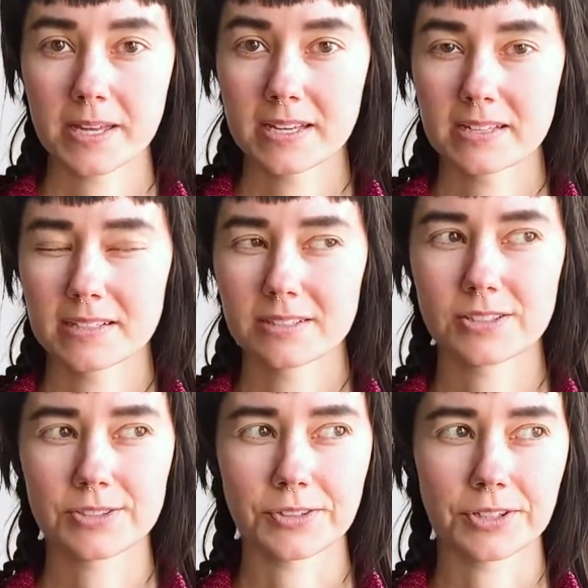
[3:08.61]

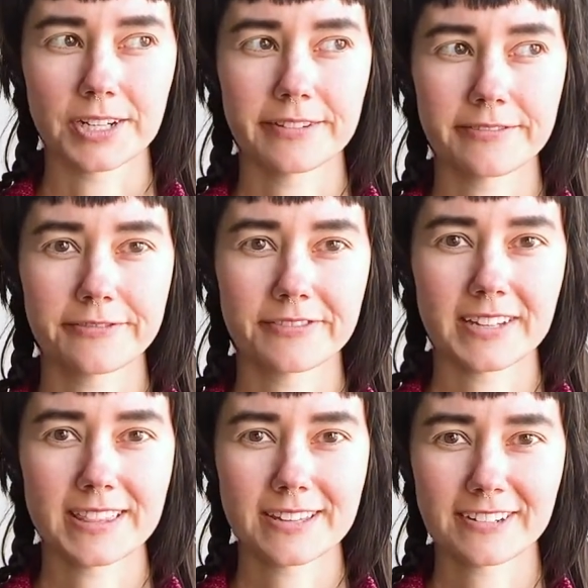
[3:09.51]
sort of in the
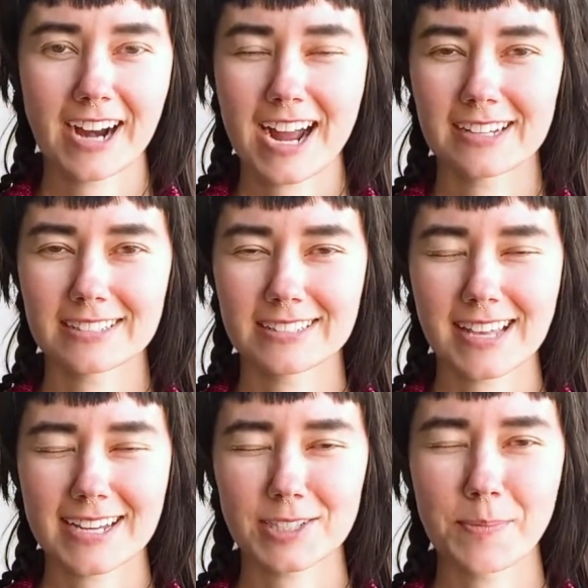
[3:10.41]
round slash
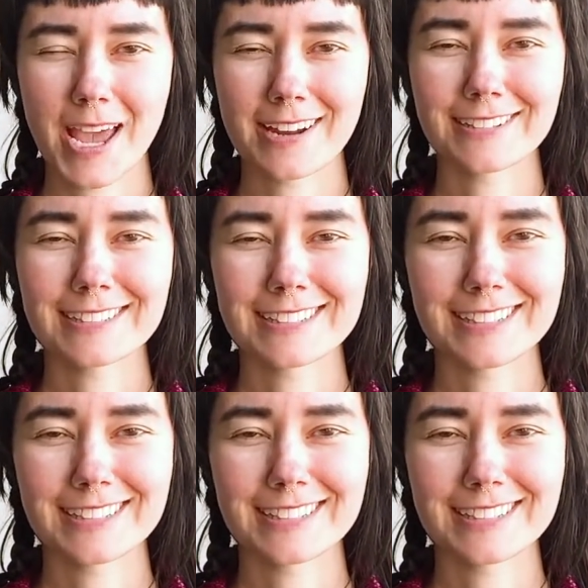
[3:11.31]
panels.